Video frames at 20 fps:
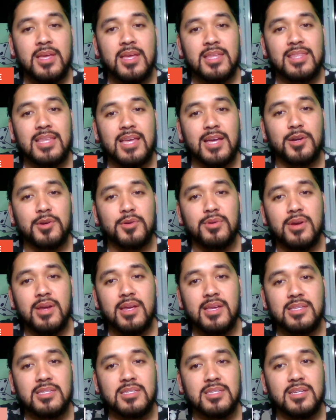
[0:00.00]
that
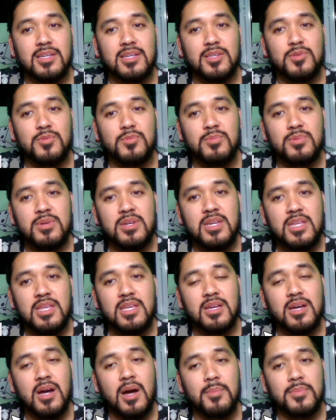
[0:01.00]
creates a unique
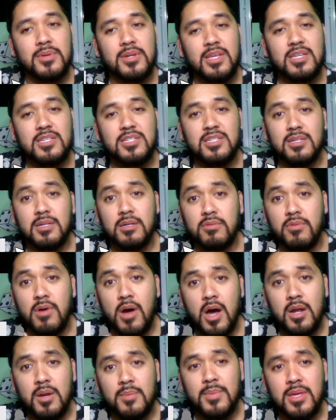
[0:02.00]
combination of
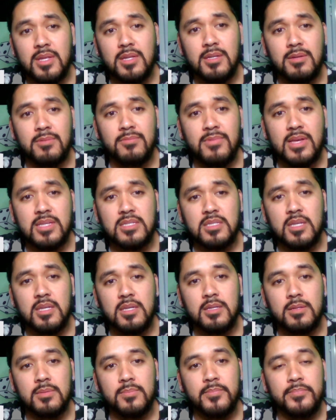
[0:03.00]
automated
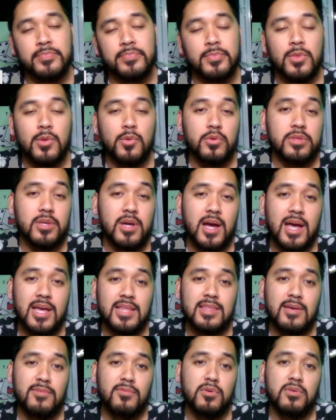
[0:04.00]
investing with a high
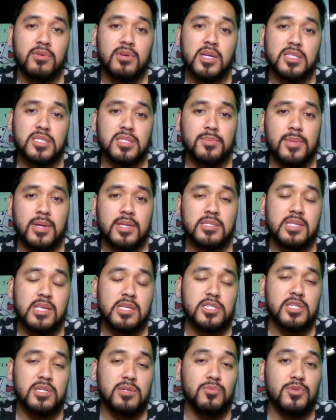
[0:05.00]
level of
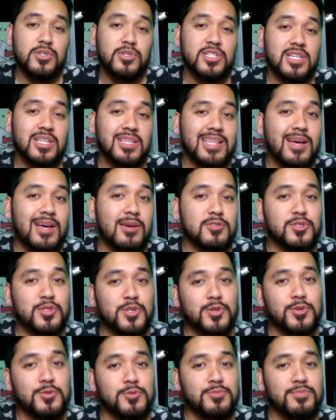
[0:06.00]
customization, which allows
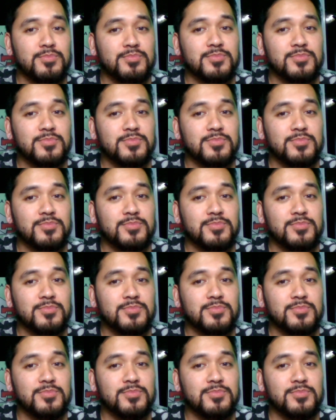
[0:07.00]
you,